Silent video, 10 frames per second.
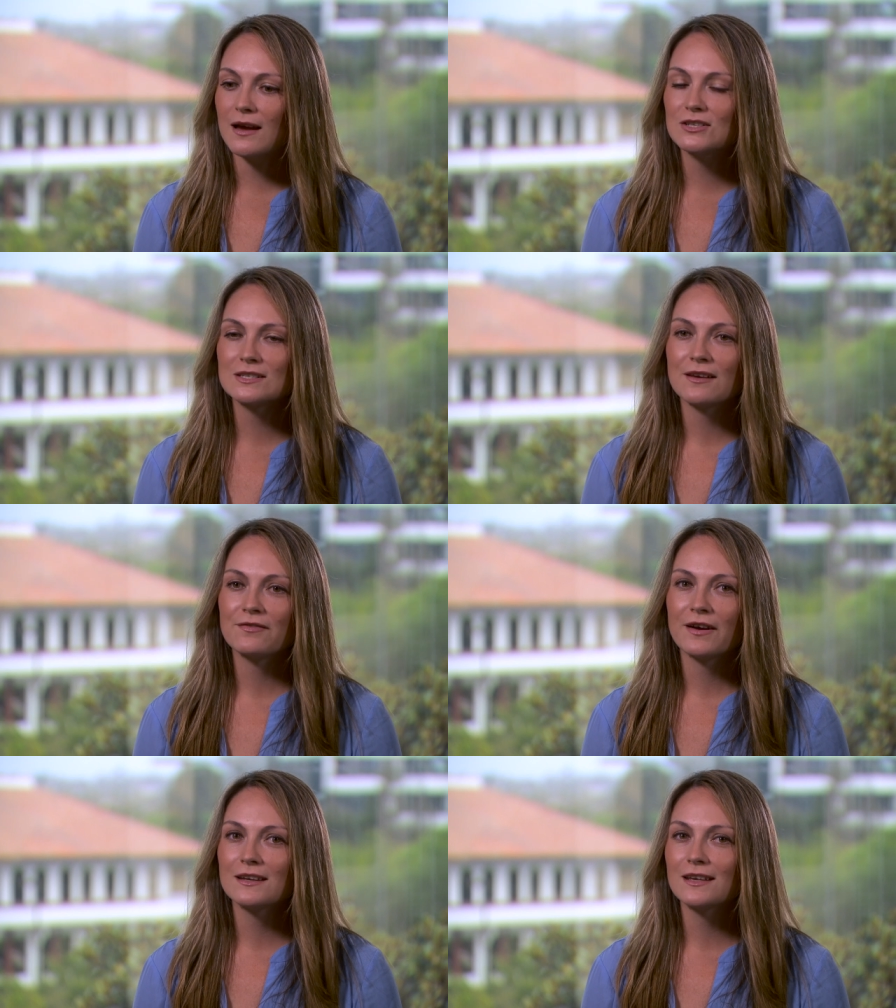I just I
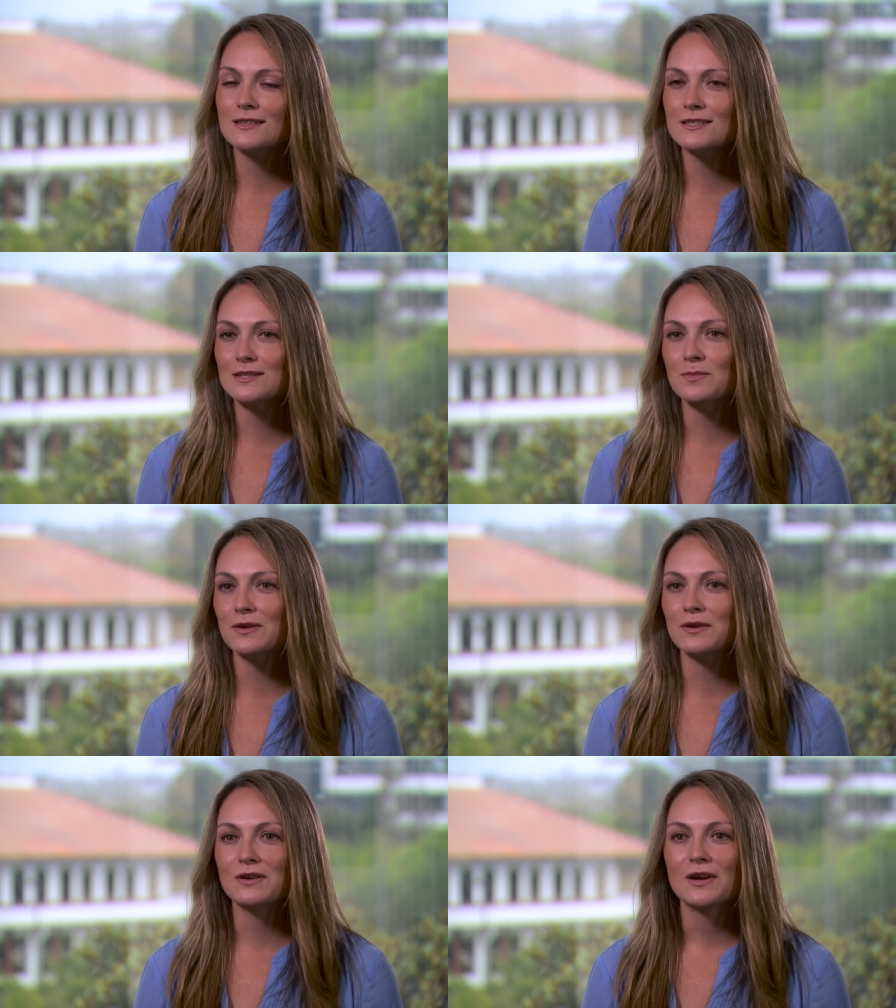find kids to
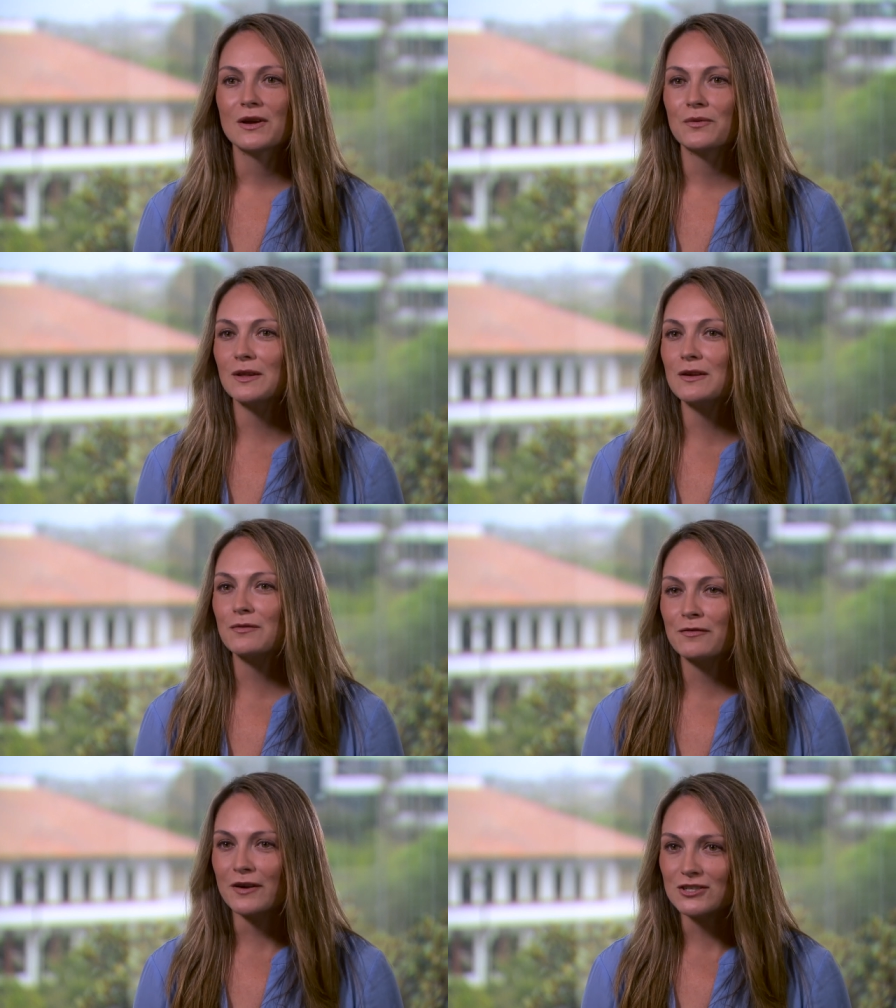be really
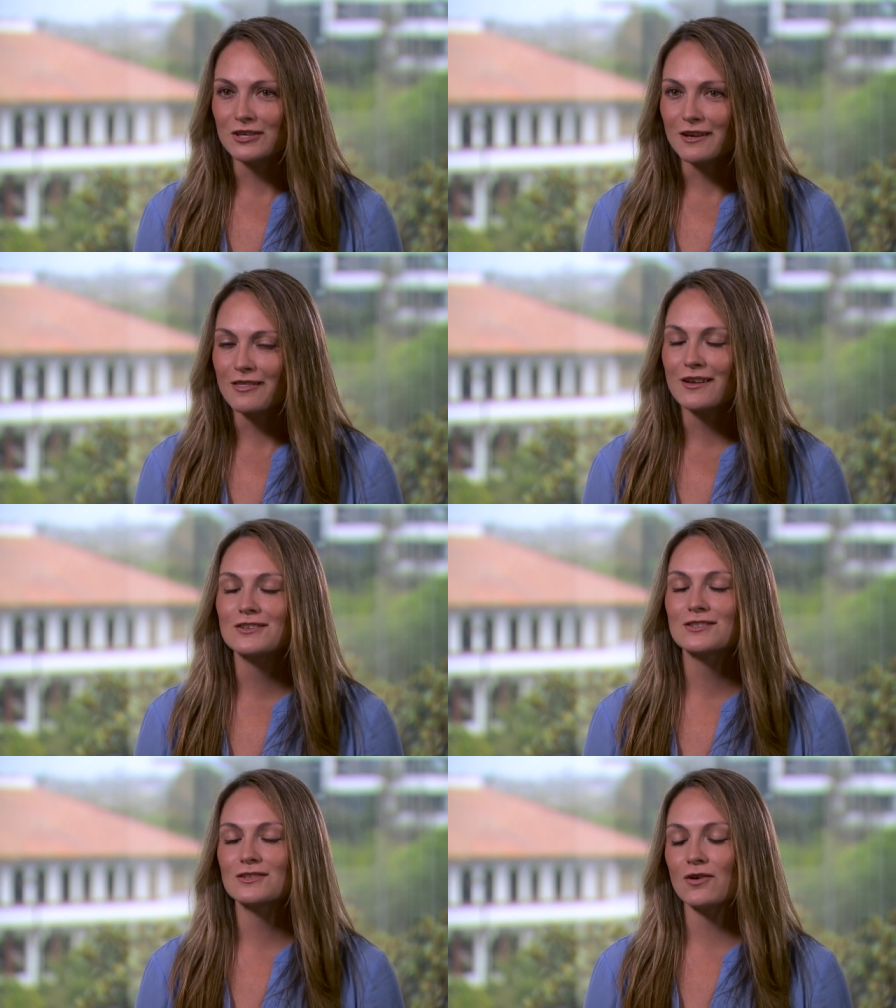refreshing. They're
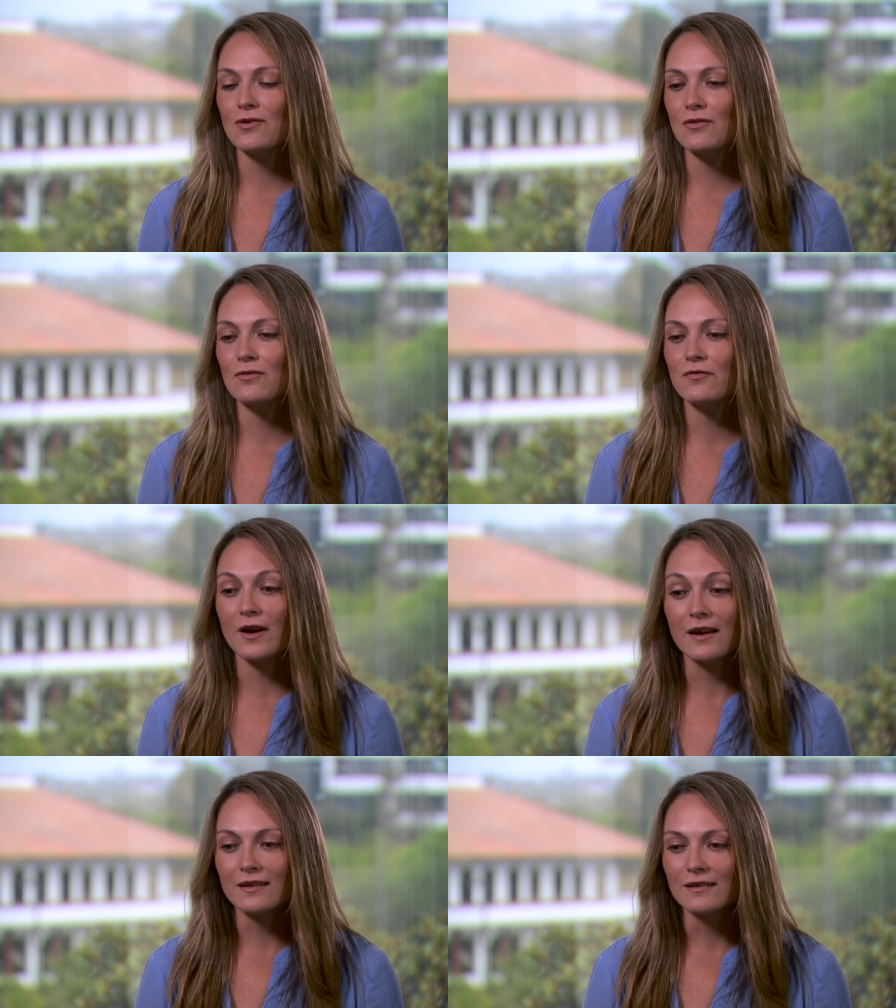so
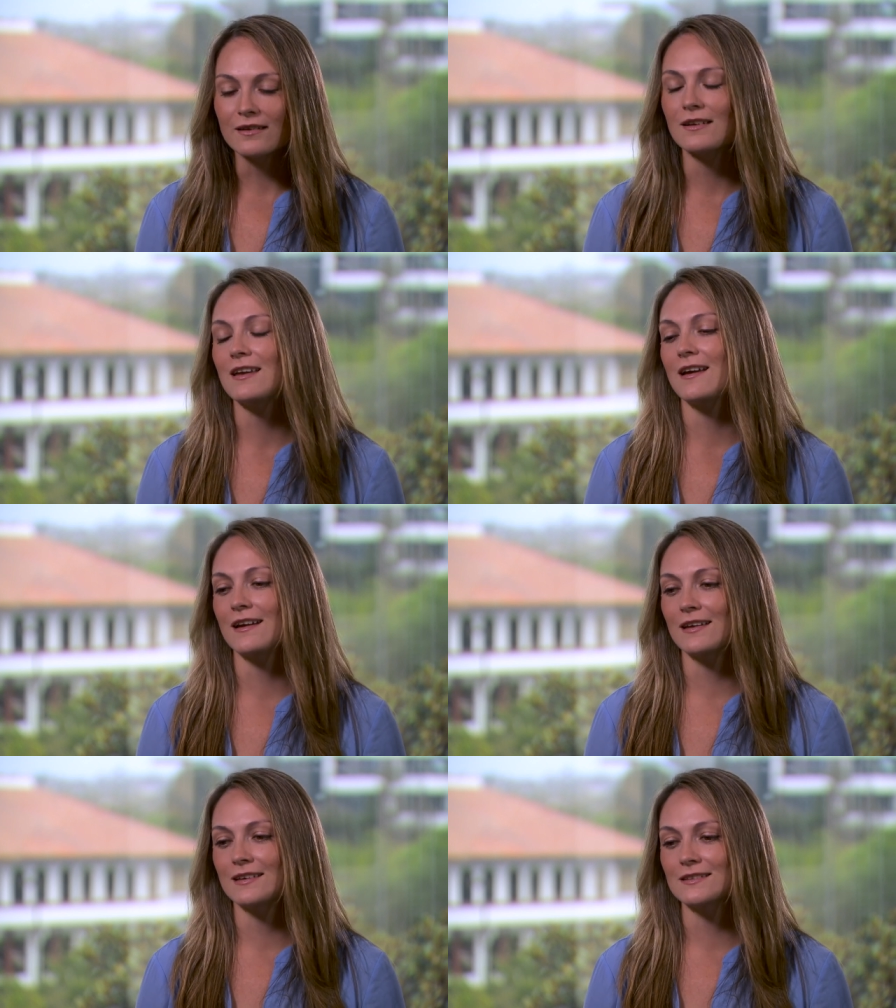fun
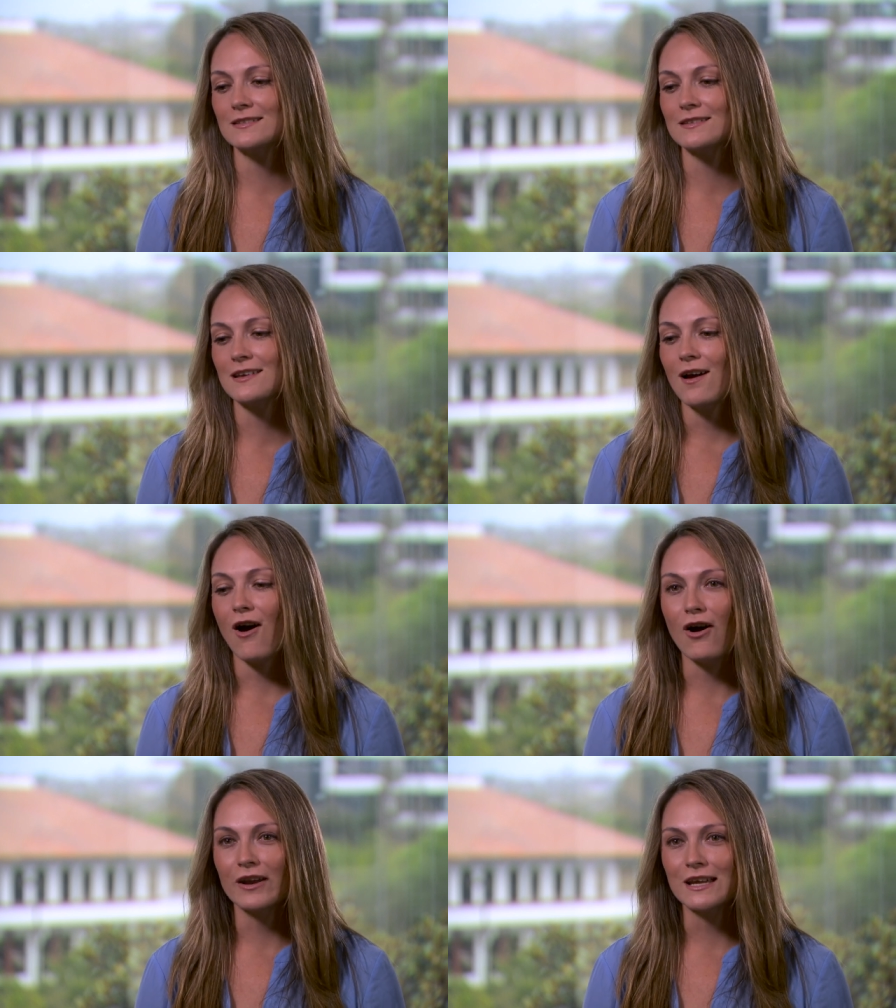and
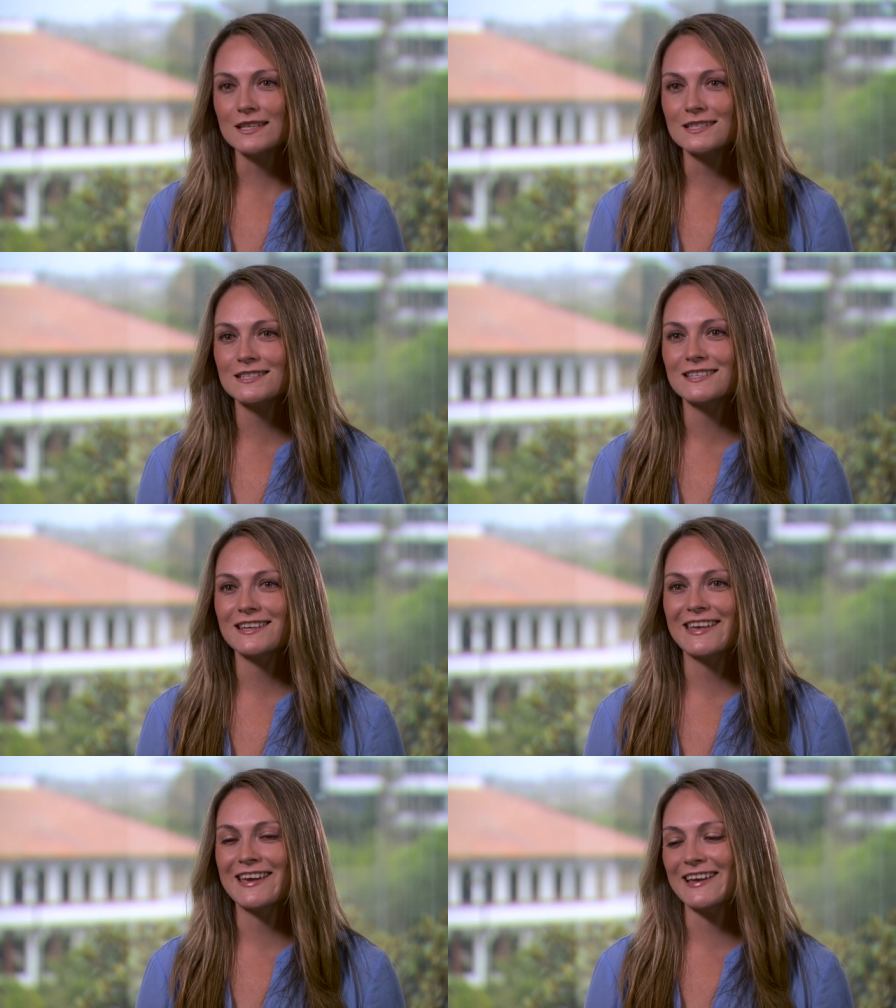honest
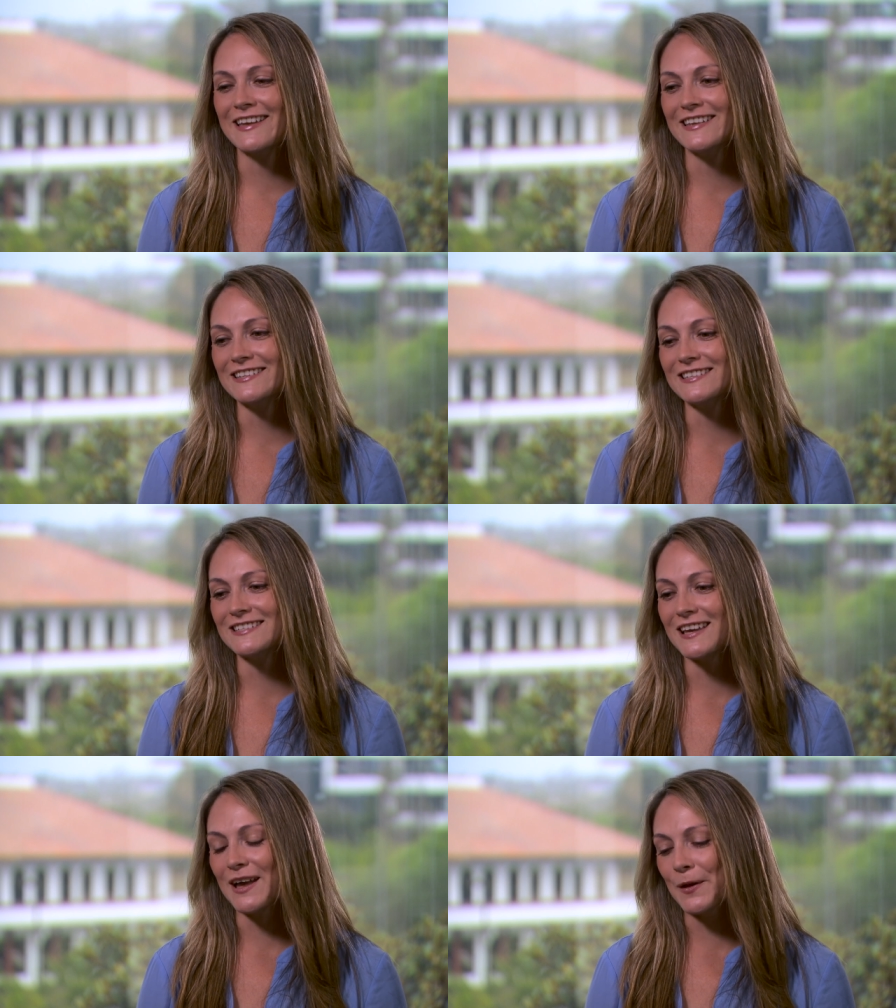
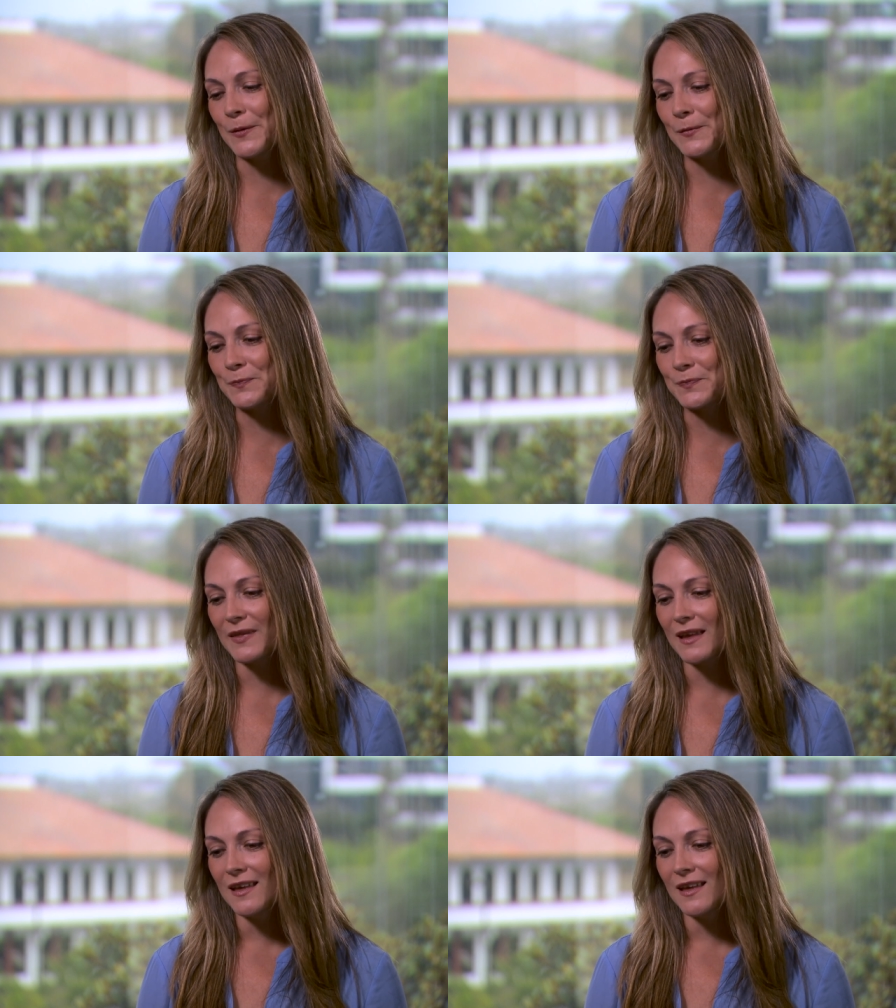and. Um,